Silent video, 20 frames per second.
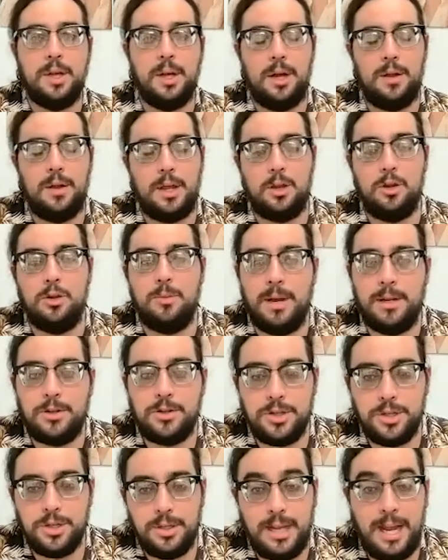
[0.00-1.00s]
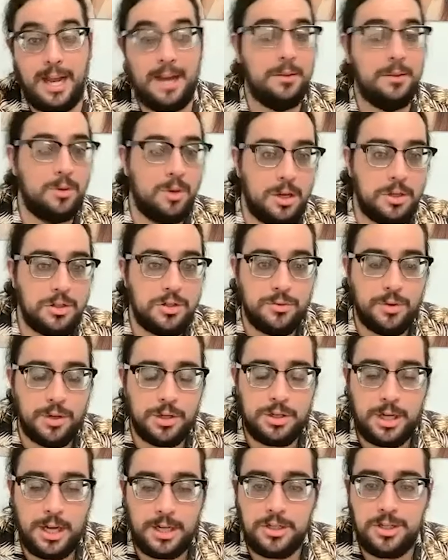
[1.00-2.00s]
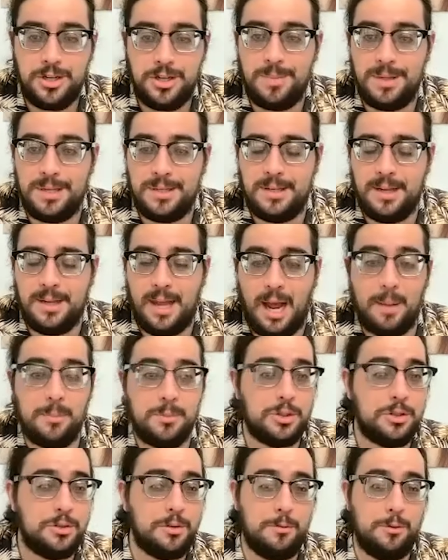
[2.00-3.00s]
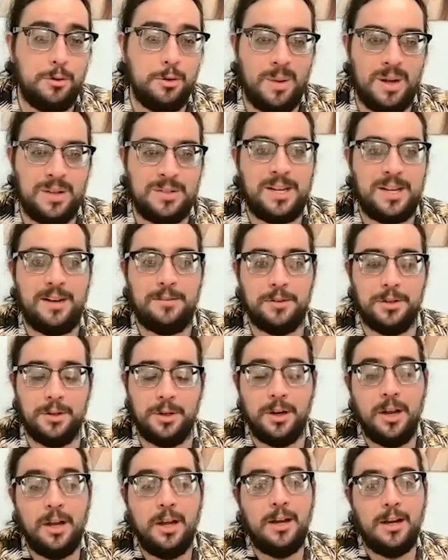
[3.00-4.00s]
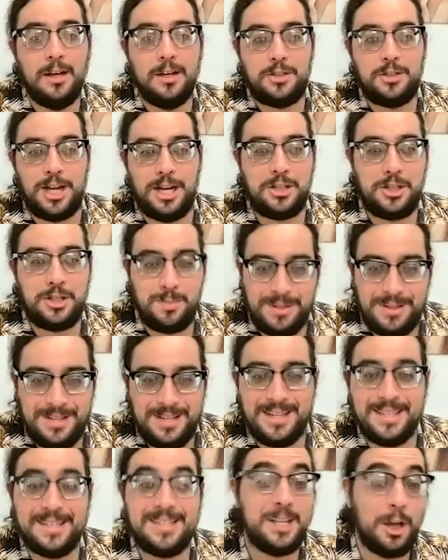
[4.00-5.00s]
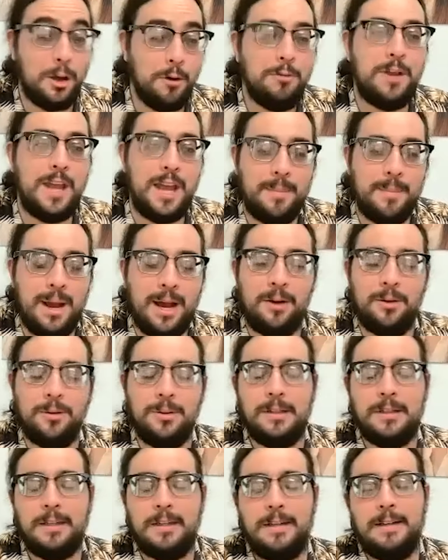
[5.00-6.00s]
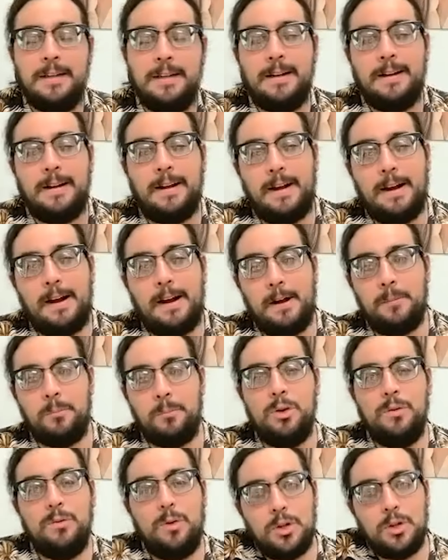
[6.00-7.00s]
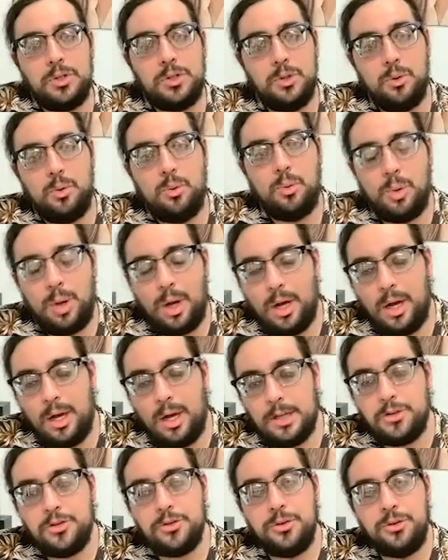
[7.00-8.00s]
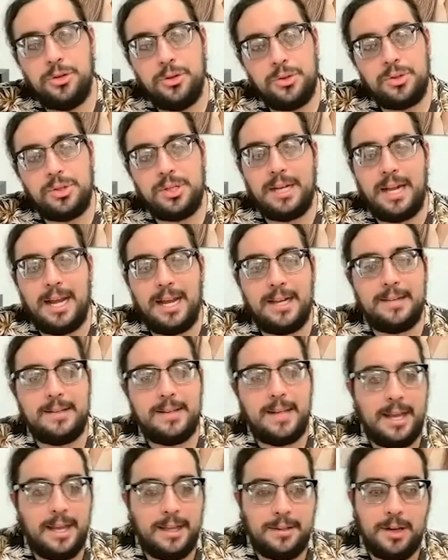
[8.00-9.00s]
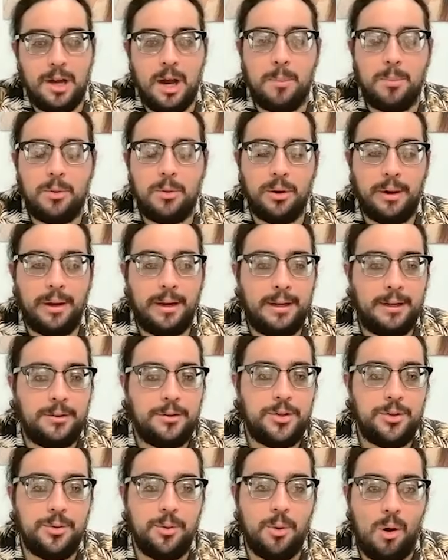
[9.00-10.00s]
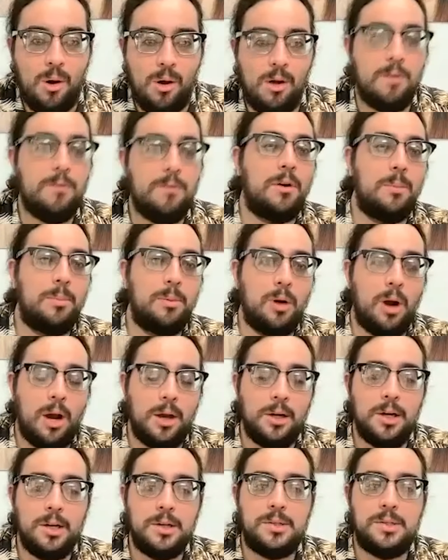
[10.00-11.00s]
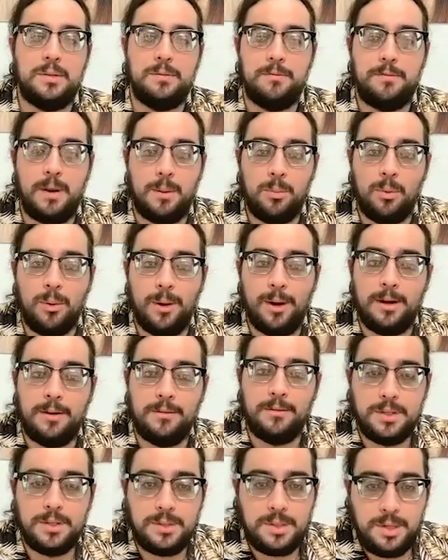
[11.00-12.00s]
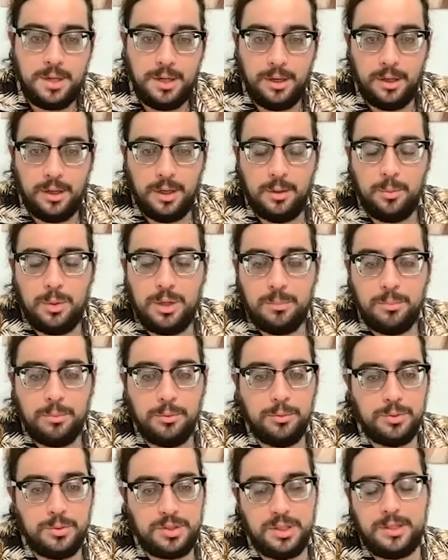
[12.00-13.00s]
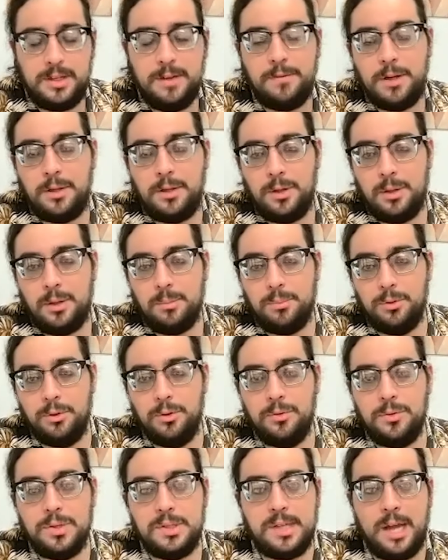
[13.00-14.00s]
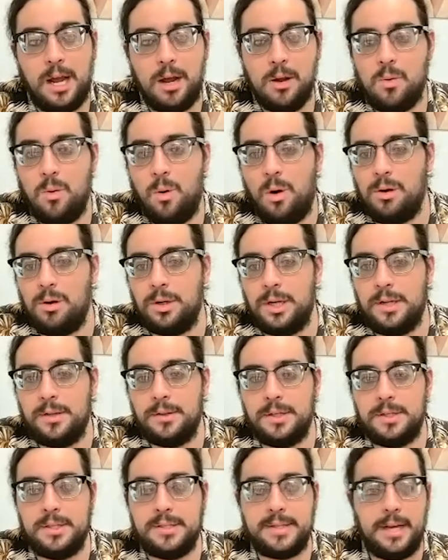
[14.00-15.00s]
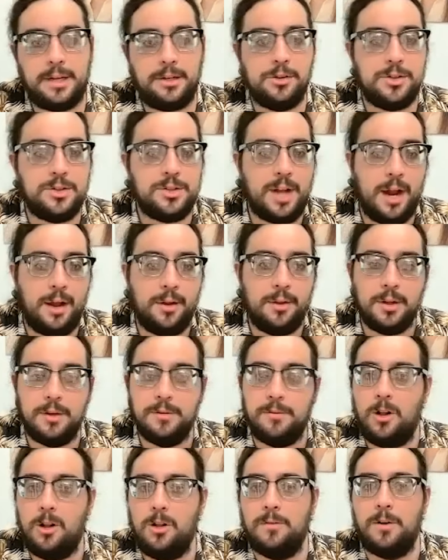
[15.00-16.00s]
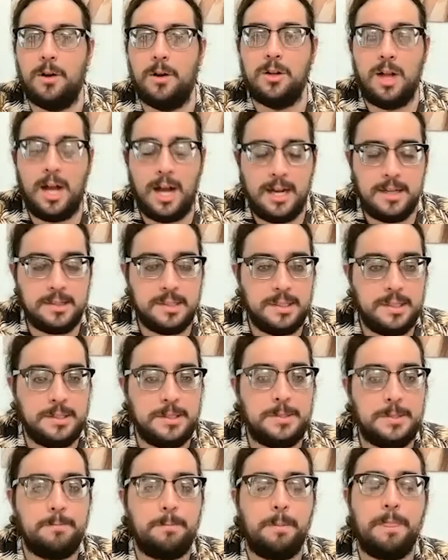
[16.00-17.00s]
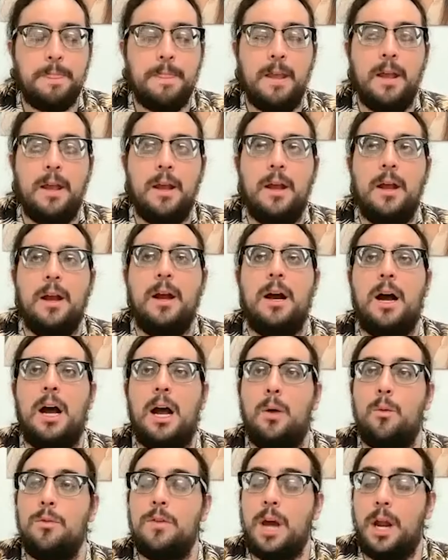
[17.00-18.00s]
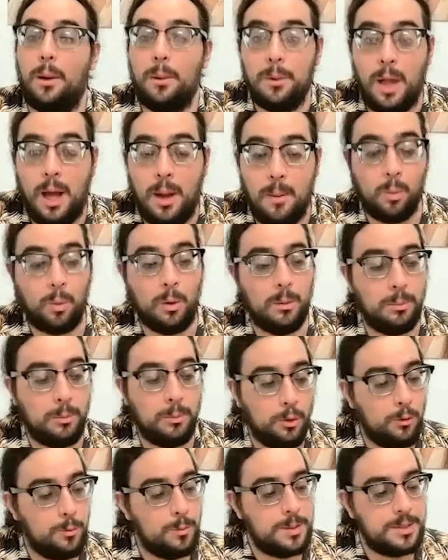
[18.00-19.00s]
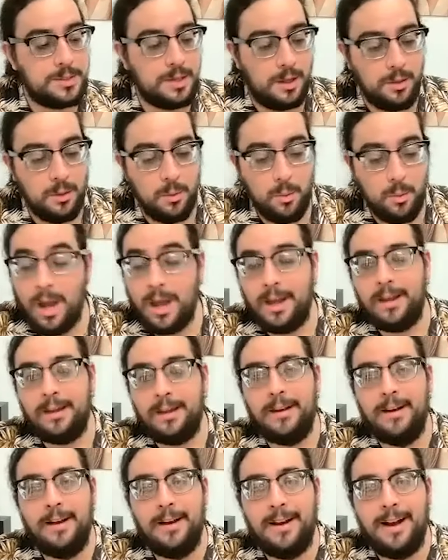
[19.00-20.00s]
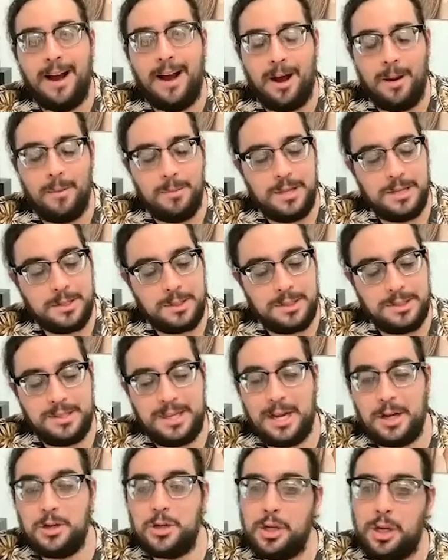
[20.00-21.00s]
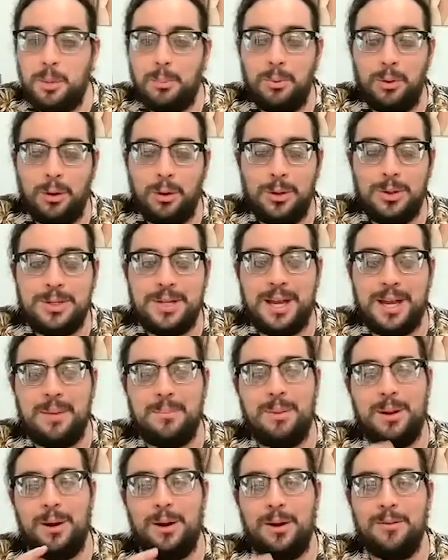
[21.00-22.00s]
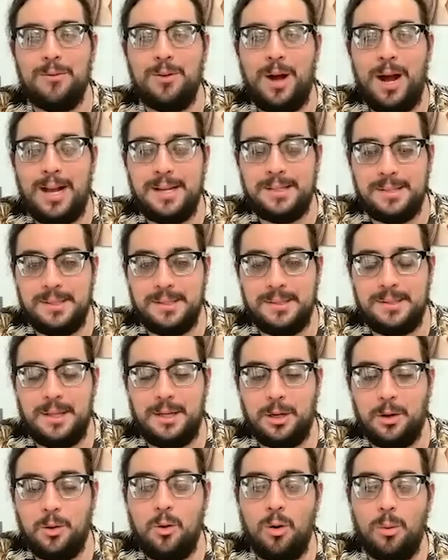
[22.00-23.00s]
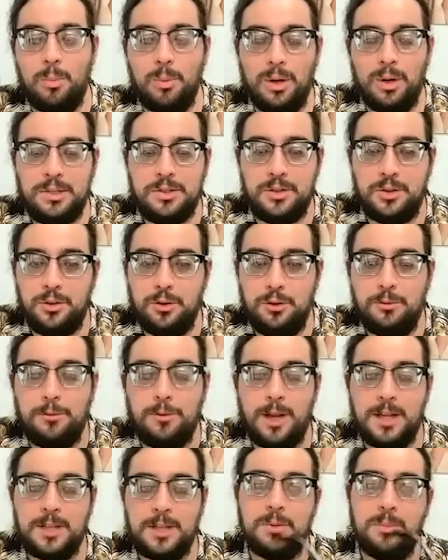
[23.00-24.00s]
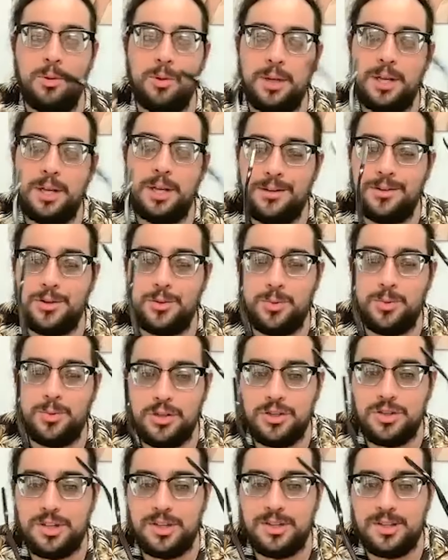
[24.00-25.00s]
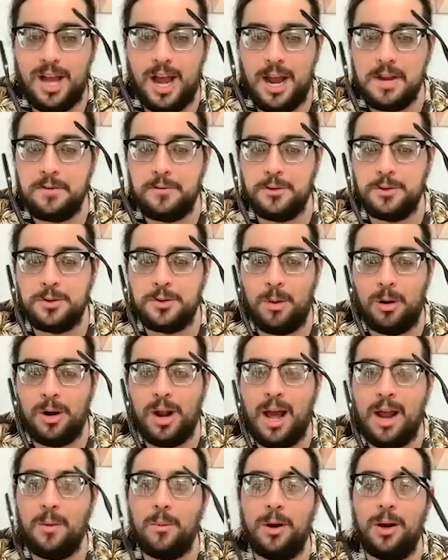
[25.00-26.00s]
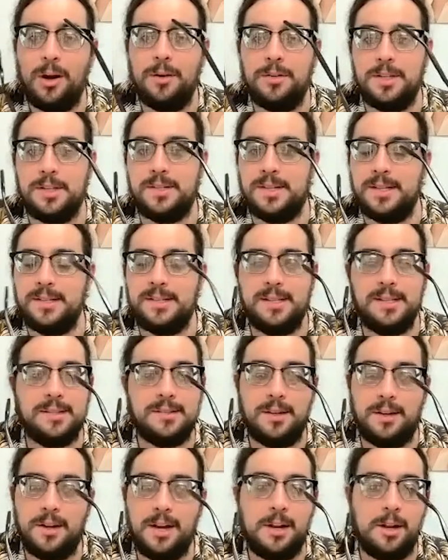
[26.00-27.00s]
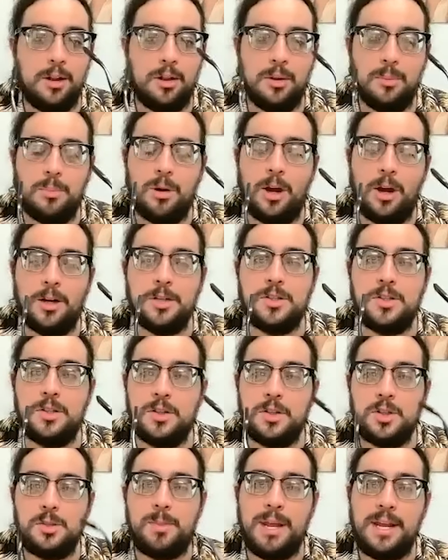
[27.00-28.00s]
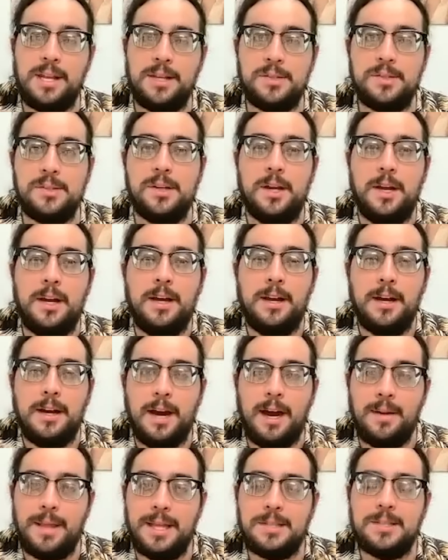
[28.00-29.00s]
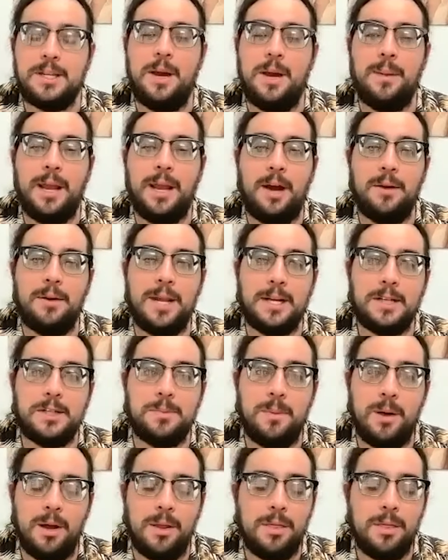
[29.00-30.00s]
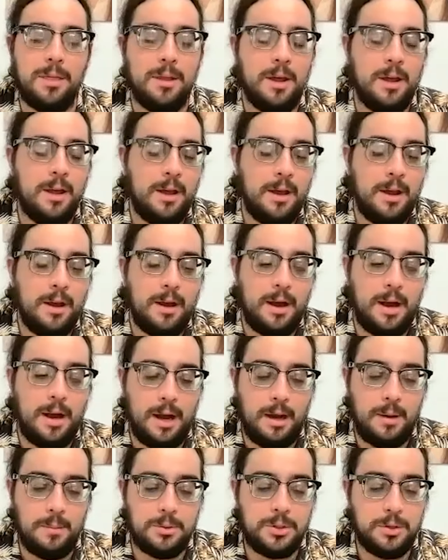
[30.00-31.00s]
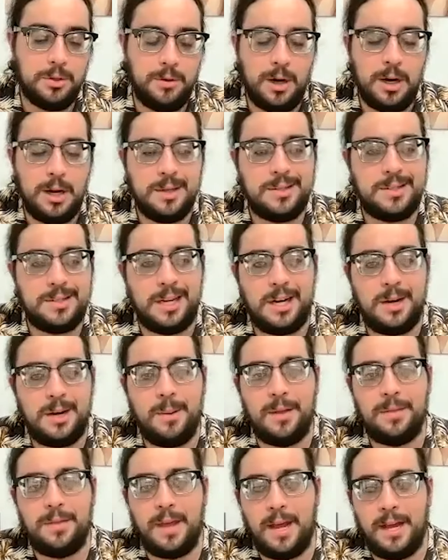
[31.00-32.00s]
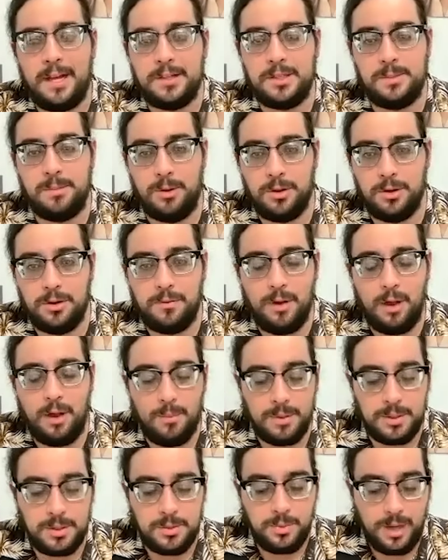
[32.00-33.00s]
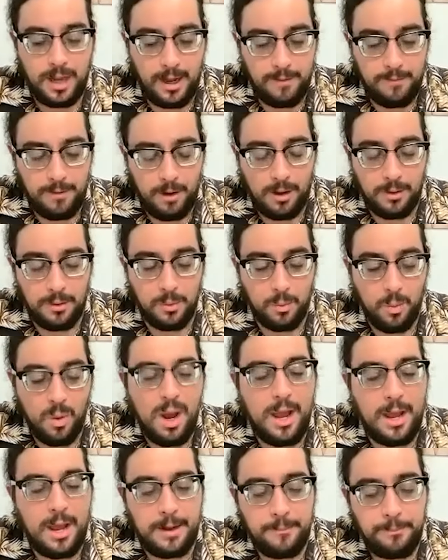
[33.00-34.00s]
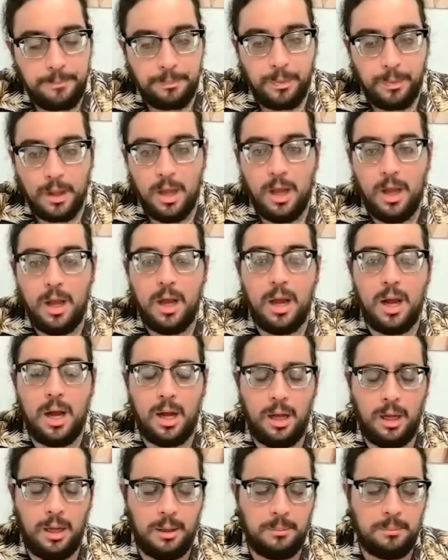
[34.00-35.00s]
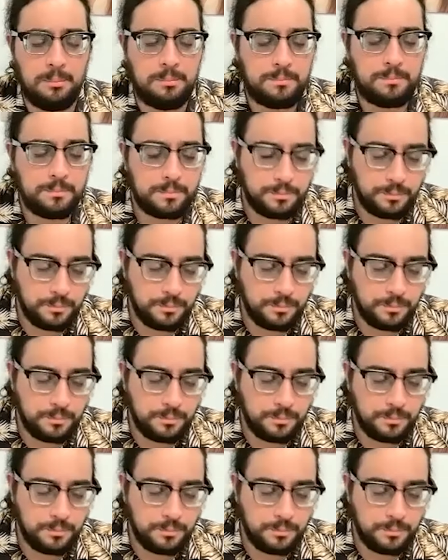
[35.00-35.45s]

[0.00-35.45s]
uh, that you mentioned, and the launch of our ChatGPT app just a few months after ChatGPT itself came out. Um, we've also uh, introduced an end-to-end upgrade to all of our products in February of this year. We imp- significantly improved the sound quality and the designer styling of all of our glasses. Uh, we've got a lot more improvements on the way. Um, this is actually a prototype pair of glasses that incorporates a new flexible hinge we just designed for smart eyewear. It doesn't exist on any other products in the space. Uh, that's coming out next month. Um, so very excited about that and some other developments we have on the way. Um,